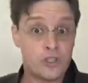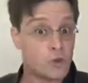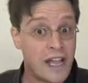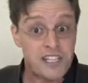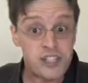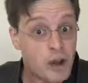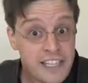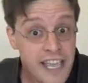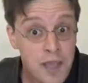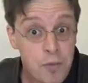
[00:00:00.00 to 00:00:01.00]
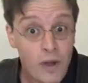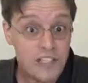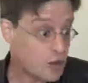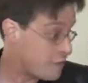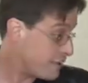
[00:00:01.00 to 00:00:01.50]
do I start taking
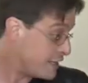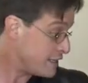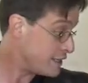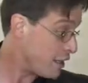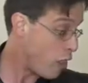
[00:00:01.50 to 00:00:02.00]
points off for this?